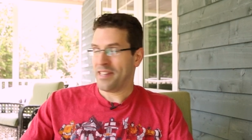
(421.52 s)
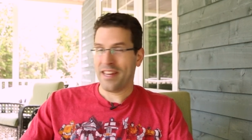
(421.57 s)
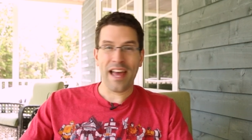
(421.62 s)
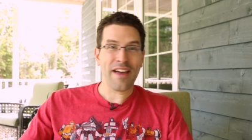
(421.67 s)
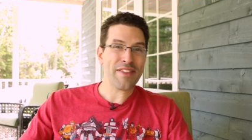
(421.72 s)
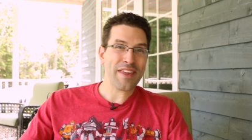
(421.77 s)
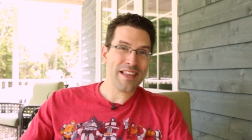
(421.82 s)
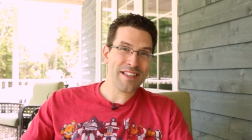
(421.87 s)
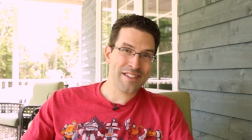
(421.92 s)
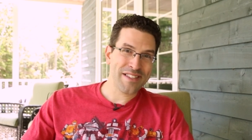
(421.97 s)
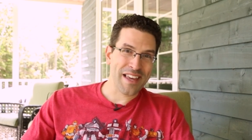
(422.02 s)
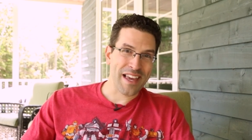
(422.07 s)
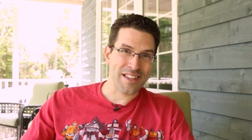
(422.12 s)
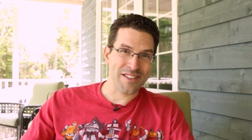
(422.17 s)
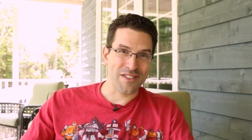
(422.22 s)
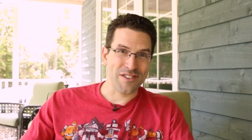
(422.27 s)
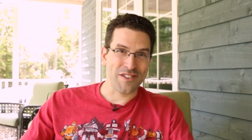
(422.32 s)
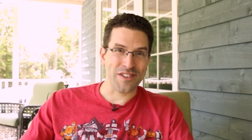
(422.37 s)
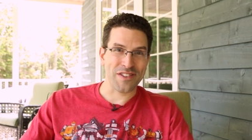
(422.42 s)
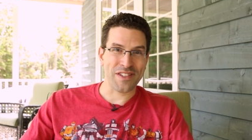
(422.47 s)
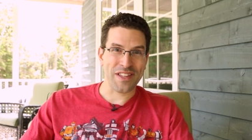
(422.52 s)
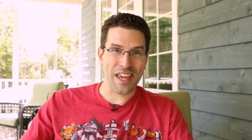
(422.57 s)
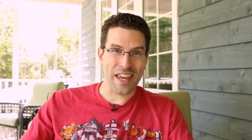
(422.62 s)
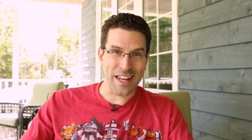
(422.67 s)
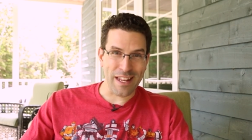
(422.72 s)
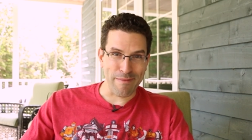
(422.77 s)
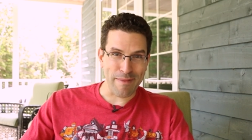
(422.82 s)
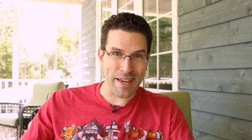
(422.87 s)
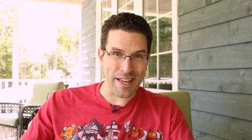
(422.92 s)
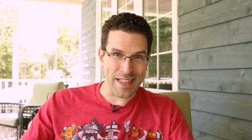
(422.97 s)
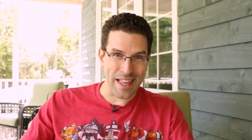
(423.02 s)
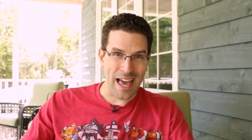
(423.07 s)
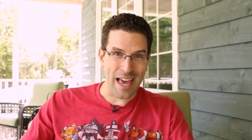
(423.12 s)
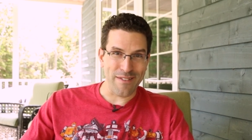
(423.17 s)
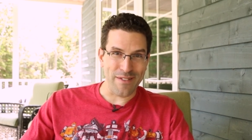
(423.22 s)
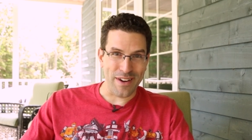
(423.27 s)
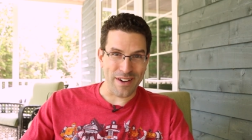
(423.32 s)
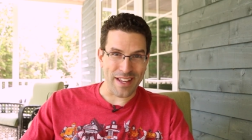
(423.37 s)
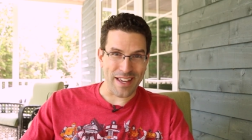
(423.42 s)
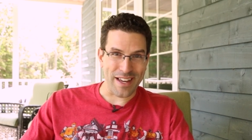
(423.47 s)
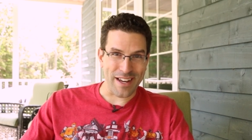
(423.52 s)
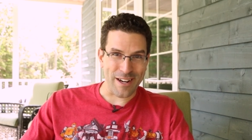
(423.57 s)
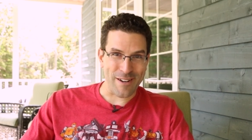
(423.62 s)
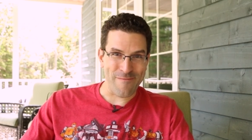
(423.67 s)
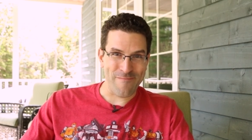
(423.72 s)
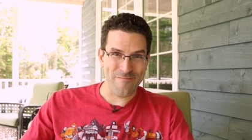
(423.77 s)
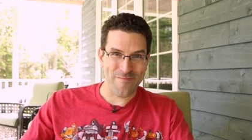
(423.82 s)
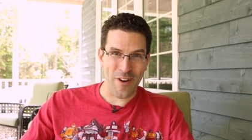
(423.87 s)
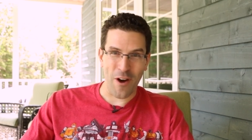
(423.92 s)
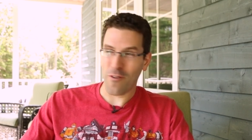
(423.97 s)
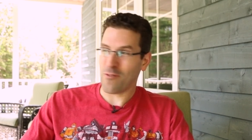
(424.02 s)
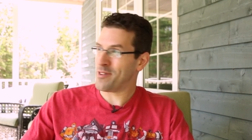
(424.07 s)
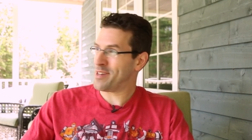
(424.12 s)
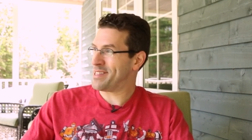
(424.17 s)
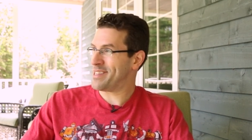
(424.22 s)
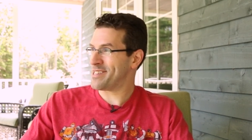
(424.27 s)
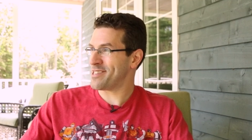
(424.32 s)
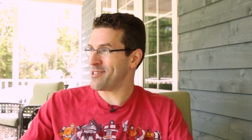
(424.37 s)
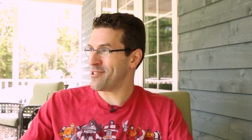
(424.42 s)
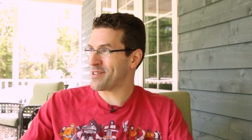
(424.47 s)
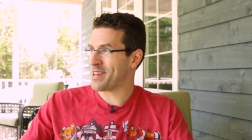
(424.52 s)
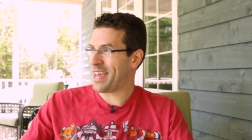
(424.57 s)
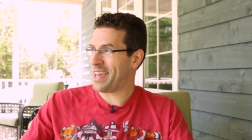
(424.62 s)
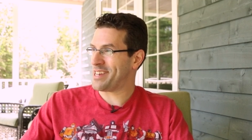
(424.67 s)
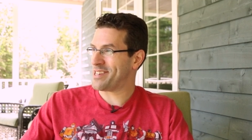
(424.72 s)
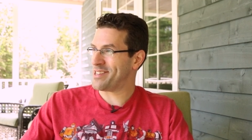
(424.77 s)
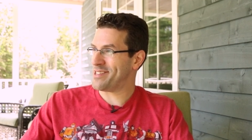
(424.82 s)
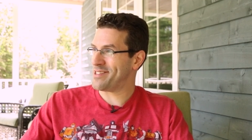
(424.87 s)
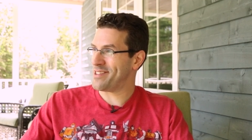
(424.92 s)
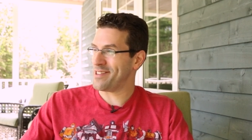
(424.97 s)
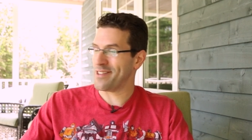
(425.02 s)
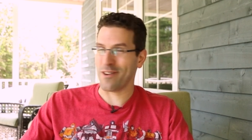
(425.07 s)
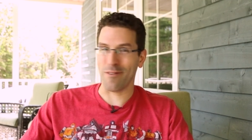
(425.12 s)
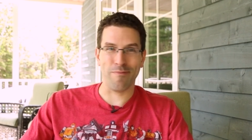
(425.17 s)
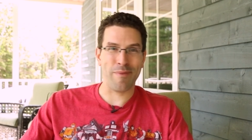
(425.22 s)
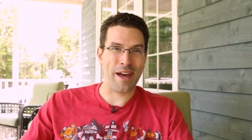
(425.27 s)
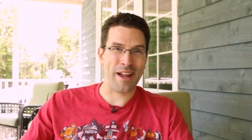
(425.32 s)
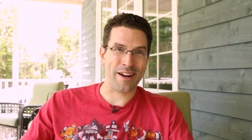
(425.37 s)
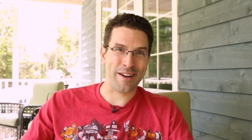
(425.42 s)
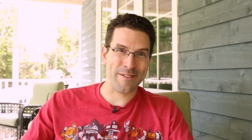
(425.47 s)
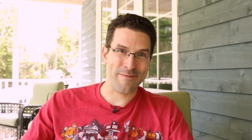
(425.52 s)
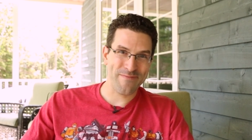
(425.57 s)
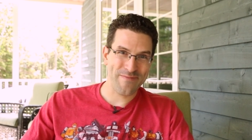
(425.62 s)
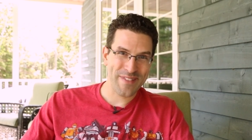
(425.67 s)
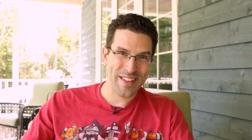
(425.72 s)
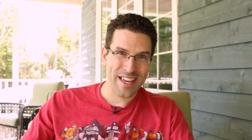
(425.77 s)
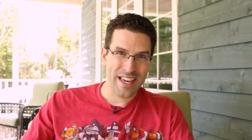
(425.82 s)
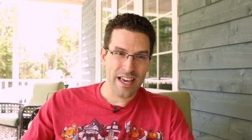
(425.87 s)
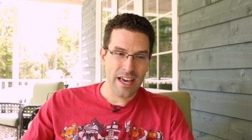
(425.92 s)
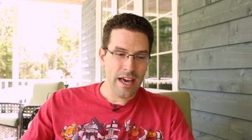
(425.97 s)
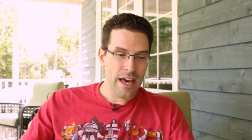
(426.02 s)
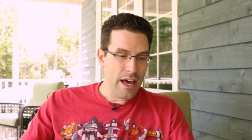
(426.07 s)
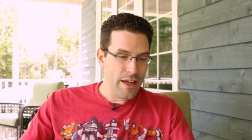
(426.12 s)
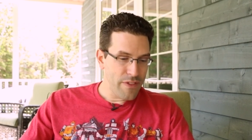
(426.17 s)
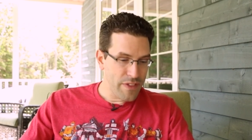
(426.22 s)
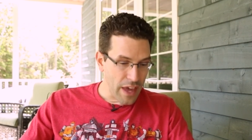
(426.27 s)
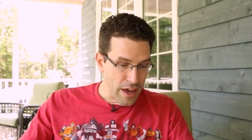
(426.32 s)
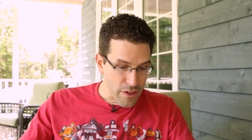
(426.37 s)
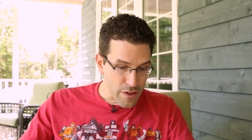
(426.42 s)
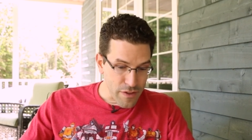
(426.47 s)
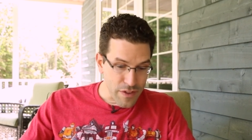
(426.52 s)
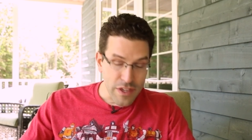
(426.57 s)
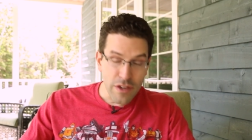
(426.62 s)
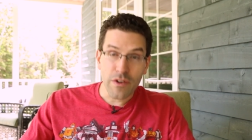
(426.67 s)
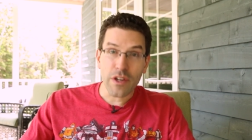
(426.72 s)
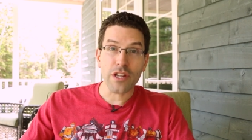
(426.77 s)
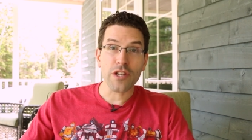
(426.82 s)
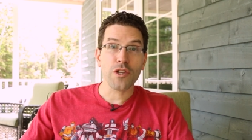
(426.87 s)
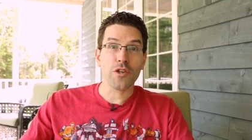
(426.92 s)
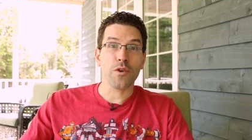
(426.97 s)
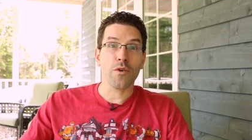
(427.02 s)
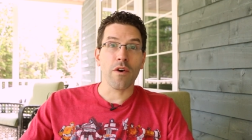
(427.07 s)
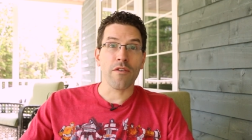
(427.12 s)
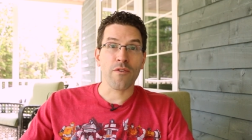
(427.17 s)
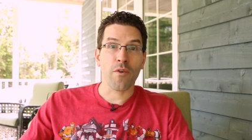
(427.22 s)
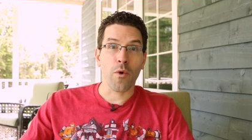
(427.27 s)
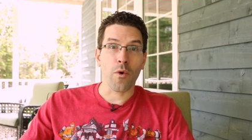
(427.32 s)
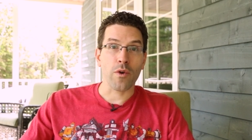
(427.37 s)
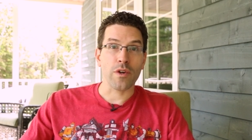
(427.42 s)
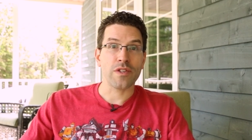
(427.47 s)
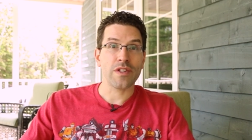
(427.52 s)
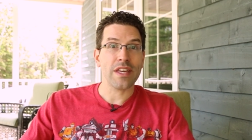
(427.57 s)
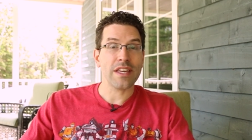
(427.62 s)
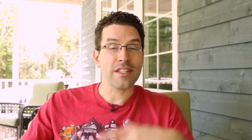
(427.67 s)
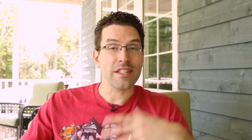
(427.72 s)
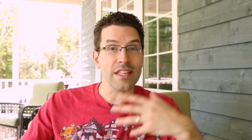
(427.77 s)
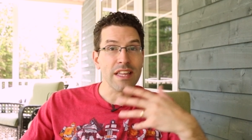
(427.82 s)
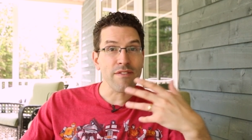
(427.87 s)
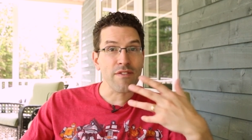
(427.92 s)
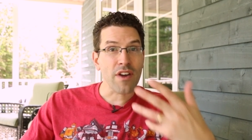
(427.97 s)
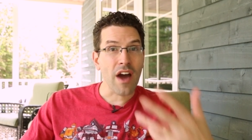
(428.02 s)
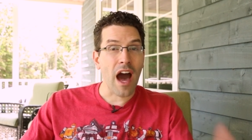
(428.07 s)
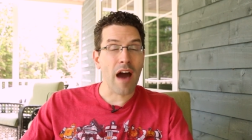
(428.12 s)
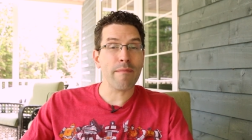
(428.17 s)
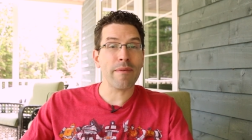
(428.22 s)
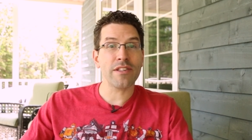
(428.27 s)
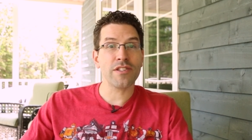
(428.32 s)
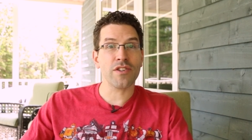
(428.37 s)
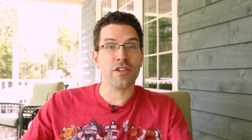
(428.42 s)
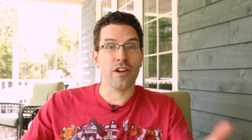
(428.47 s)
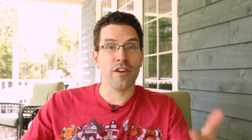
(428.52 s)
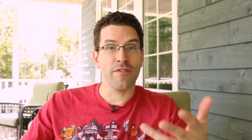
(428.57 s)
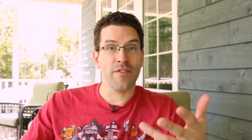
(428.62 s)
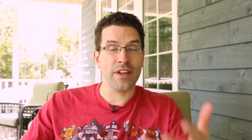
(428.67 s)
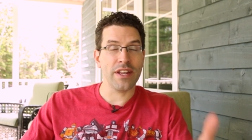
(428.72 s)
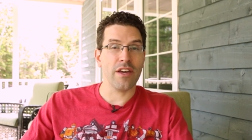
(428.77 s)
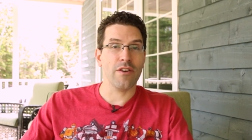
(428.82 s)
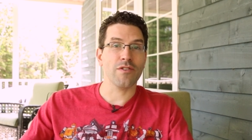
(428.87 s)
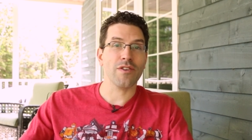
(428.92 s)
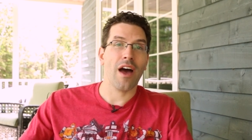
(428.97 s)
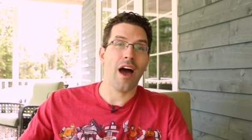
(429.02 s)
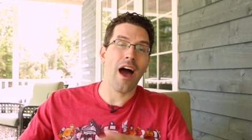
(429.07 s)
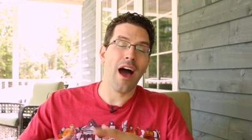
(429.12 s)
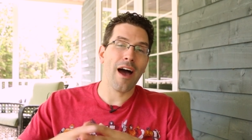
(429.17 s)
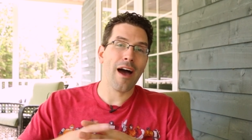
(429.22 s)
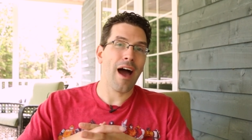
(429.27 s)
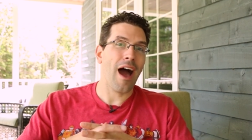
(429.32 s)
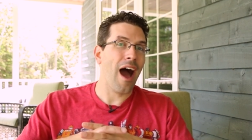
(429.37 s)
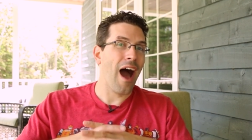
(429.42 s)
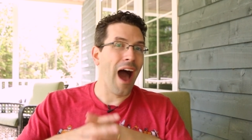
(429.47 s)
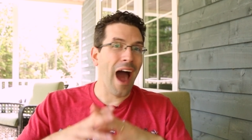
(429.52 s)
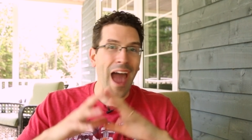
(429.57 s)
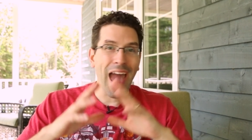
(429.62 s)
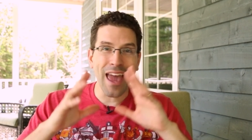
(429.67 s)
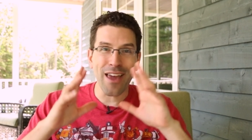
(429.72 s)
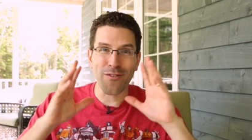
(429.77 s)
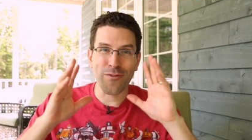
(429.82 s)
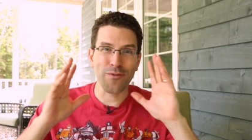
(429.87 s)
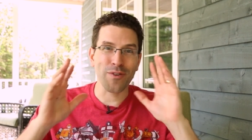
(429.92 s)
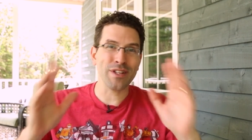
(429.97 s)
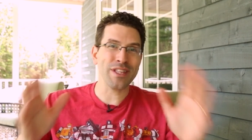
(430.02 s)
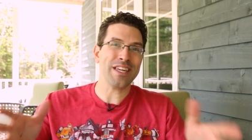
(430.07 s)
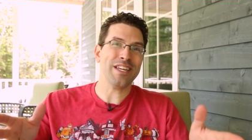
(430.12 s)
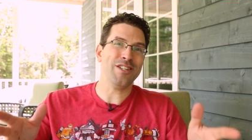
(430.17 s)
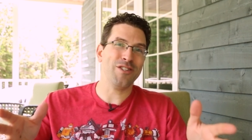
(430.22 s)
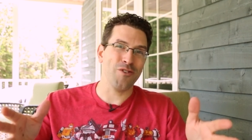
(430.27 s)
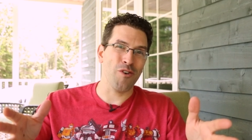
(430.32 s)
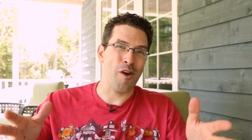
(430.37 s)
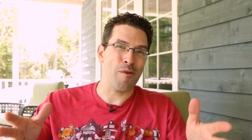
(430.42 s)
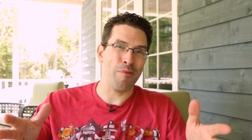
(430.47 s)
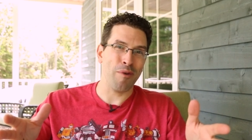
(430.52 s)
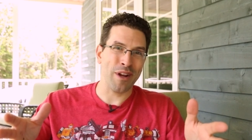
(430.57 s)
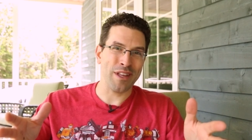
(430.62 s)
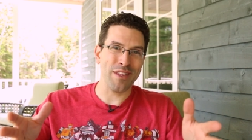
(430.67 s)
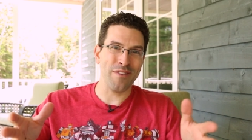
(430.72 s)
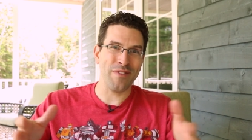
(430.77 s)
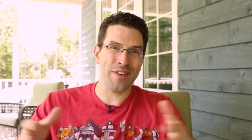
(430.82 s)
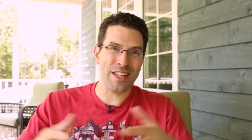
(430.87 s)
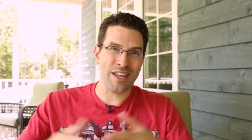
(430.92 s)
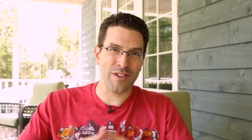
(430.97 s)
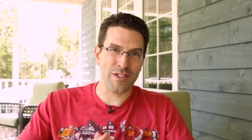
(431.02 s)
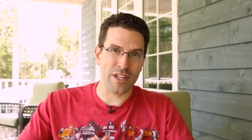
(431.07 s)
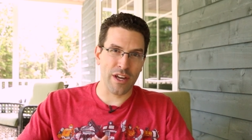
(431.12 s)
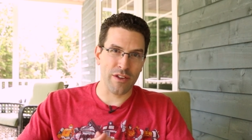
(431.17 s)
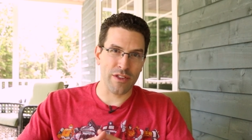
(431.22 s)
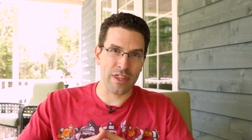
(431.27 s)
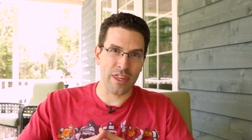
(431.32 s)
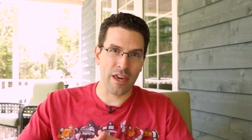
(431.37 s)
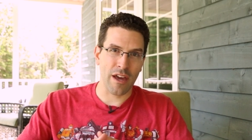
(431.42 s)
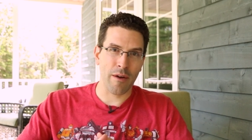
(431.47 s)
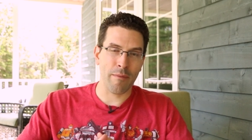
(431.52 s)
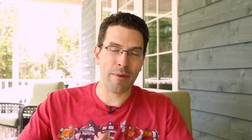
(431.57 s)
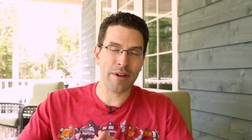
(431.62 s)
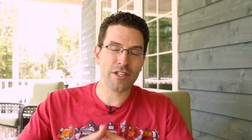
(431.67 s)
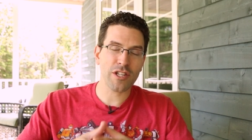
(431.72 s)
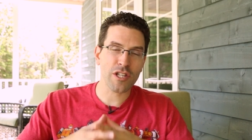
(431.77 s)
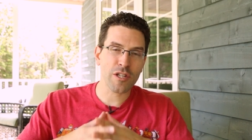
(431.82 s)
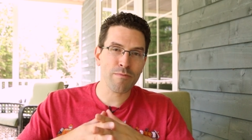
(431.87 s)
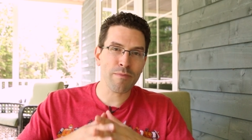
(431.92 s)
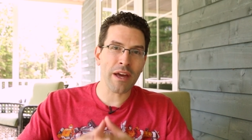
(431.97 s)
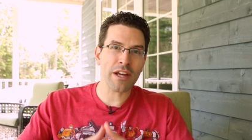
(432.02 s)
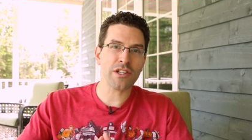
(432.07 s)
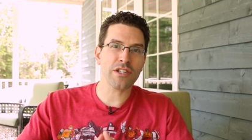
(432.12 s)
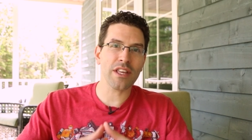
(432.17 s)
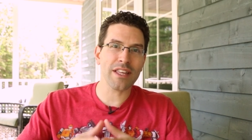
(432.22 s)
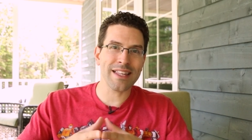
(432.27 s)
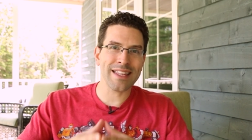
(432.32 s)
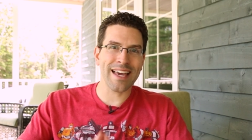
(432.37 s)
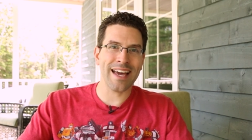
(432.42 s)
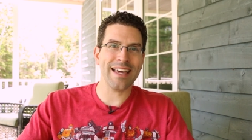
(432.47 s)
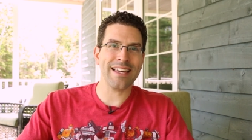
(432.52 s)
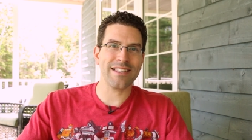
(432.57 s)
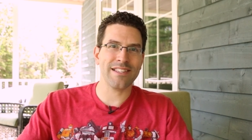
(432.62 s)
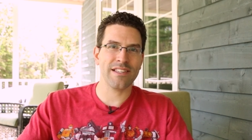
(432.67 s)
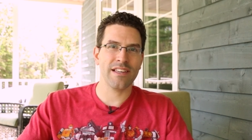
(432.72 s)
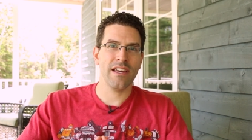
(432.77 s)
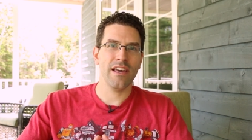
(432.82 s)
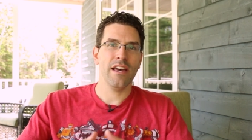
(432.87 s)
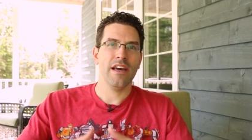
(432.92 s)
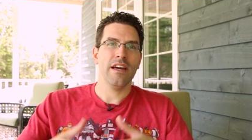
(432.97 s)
Now the insects are just eating me alive out here. Hopefully this location's a little better. The other thing you can do, of course, is leave comments on our videos. I really enjoy putting the videos out there, but it's especially nice